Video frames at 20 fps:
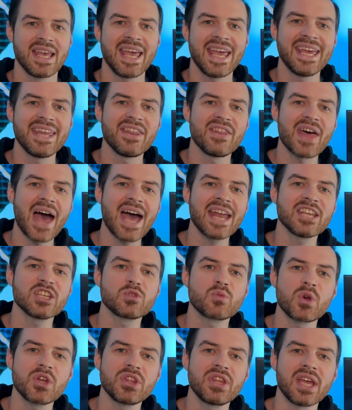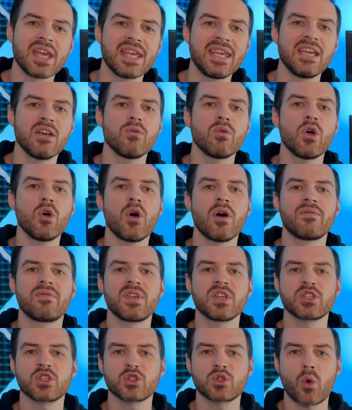And that is where the hero of
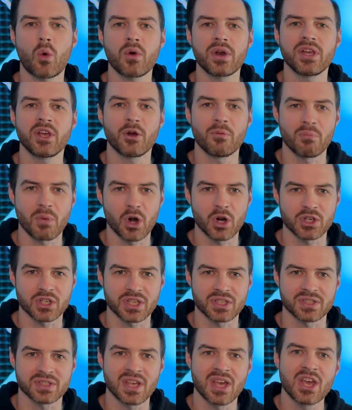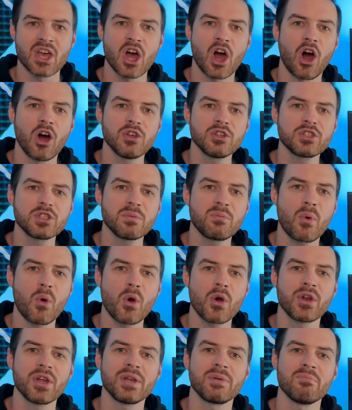this story emerges
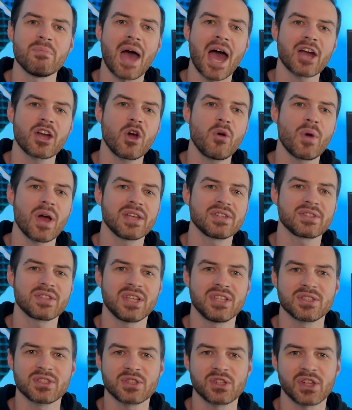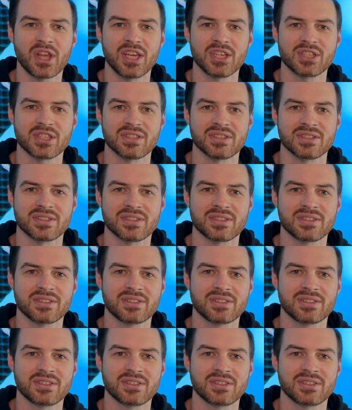unsupported macOS installations